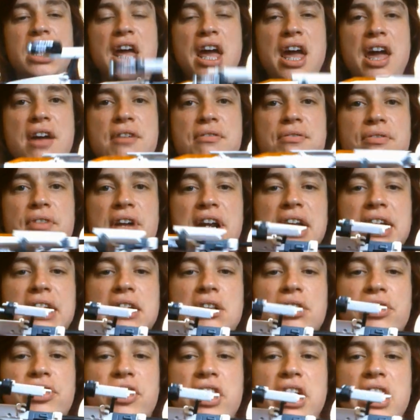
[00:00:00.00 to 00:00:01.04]
every
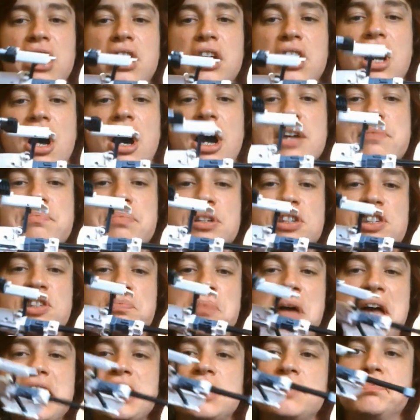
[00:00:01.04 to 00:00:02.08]
little thing,
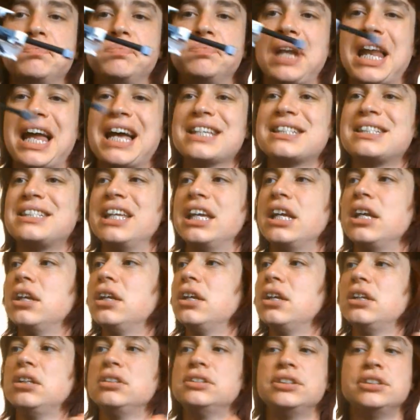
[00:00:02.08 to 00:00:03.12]
hyperspace
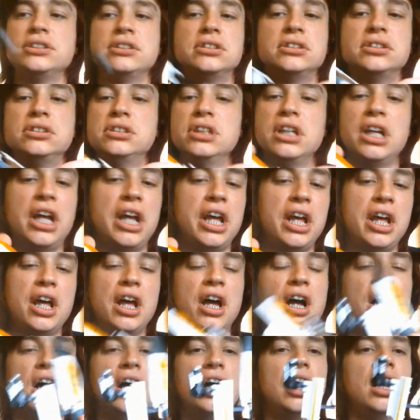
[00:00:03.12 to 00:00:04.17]
blasting,
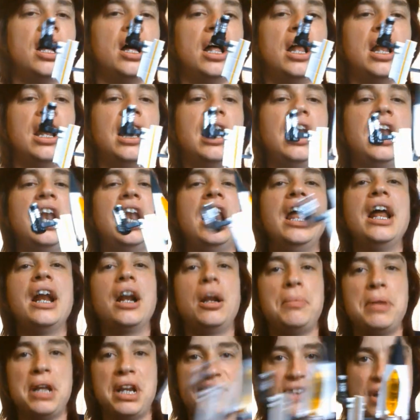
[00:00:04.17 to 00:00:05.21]
a
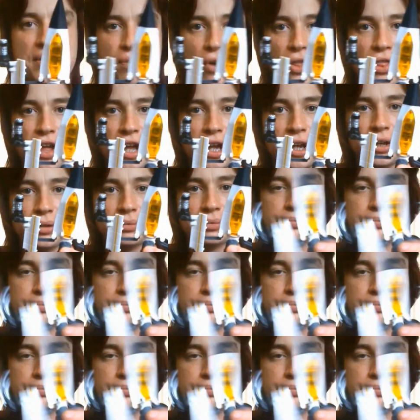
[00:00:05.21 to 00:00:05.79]
little bit of everything.